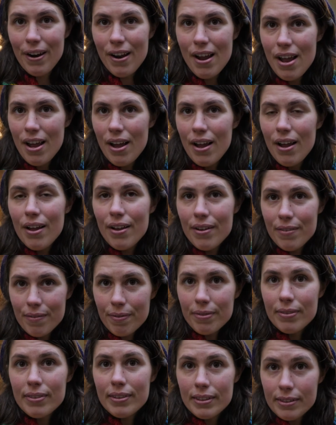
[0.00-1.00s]
So this is a
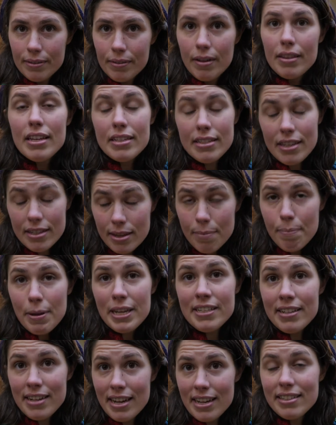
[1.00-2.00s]
business. This is a
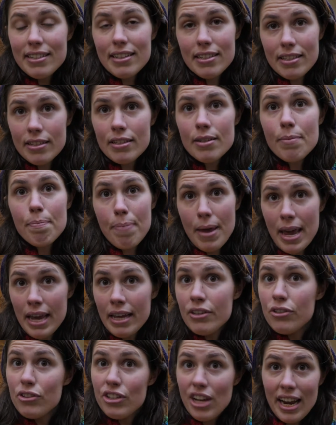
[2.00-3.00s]
business. This is a big
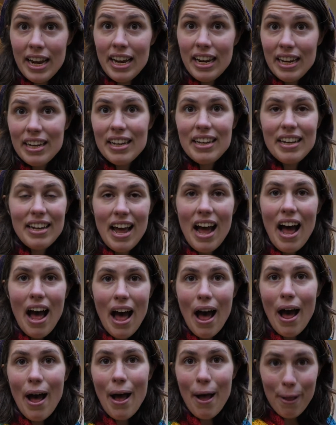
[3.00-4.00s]
chain,
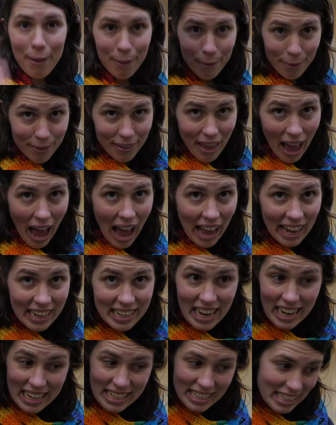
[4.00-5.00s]
um,
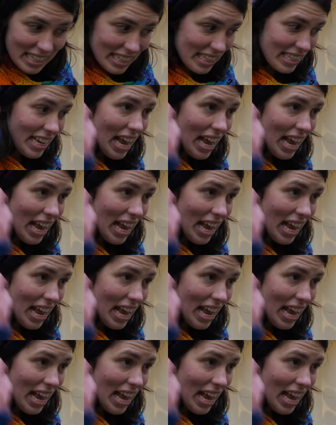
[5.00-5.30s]
and it's